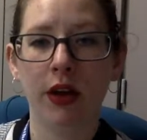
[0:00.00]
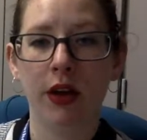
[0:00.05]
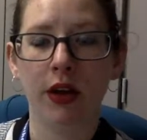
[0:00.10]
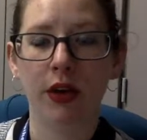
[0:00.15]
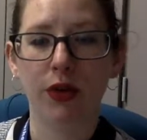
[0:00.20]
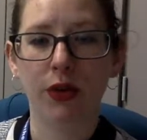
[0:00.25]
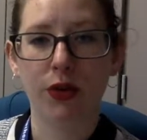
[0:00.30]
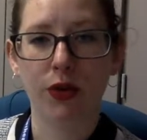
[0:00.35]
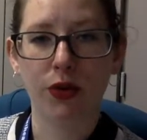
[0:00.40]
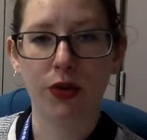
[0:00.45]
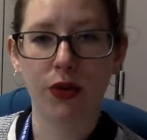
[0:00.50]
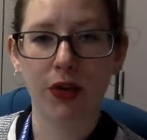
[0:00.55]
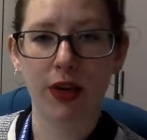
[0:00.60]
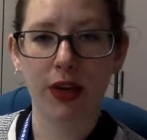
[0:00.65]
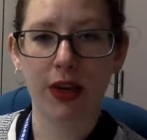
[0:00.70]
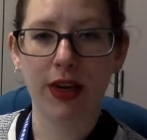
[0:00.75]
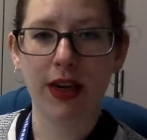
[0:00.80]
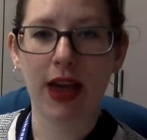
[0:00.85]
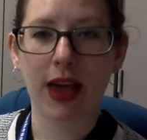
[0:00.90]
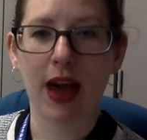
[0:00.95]
Une
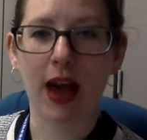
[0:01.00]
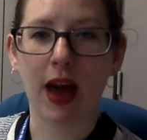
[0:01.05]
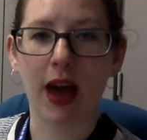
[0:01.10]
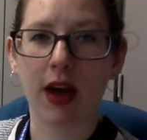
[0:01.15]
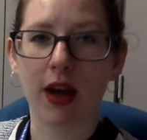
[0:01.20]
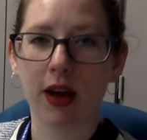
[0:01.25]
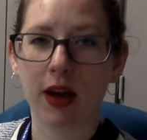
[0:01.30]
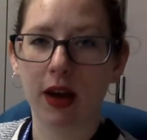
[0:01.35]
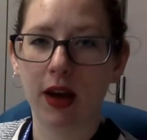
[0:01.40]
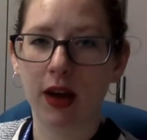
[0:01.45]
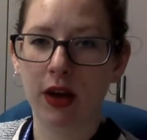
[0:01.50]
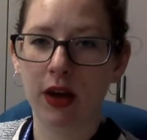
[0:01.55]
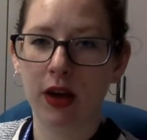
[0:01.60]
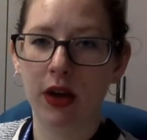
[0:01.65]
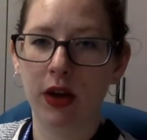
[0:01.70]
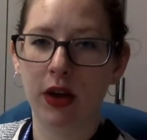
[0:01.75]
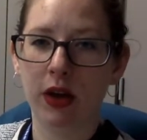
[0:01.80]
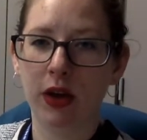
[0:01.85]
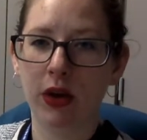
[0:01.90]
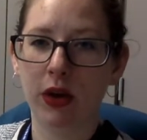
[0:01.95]
cuillère.
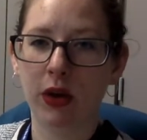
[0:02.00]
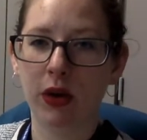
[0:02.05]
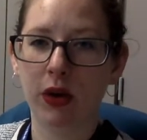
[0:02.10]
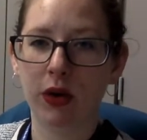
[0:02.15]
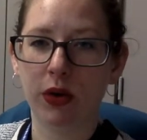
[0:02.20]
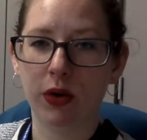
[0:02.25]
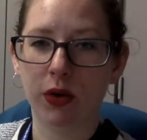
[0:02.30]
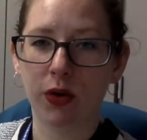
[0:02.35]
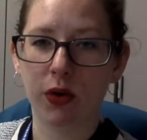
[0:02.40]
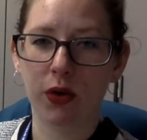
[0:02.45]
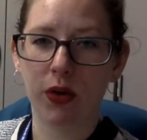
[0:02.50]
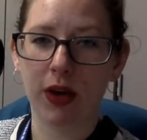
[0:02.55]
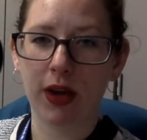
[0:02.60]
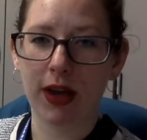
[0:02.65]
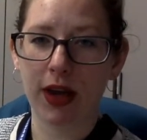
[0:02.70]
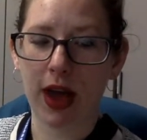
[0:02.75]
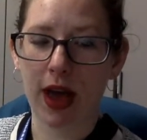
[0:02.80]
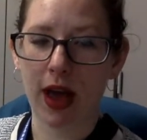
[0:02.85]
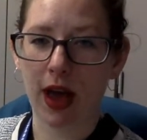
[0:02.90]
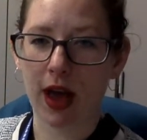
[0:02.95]
Une
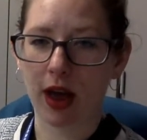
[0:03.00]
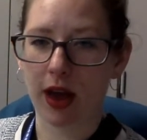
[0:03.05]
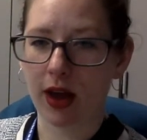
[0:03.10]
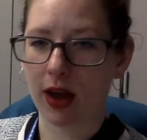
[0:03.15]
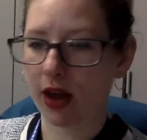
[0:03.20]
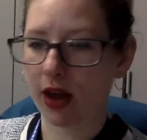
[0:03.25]
cuillère.